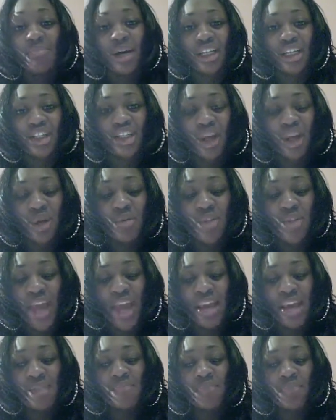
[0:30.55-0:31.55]
My show
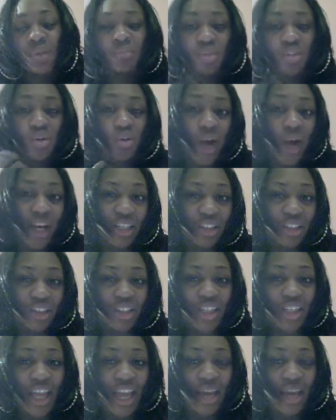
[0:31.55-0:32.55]
name, I'm still
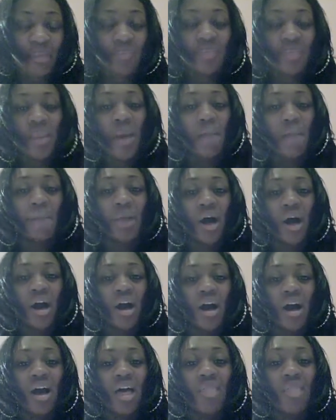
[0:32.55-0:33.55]
working on the name,
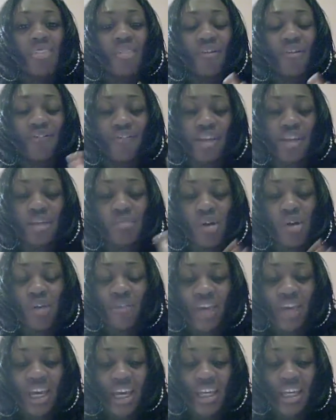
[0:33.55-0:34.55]
but the theme
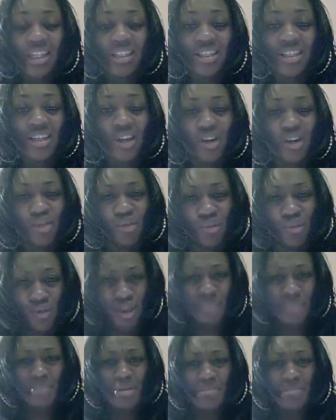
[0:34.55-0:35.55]
of it is
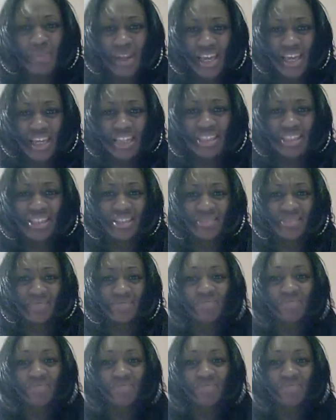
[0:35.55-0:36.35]
Rate Me Please.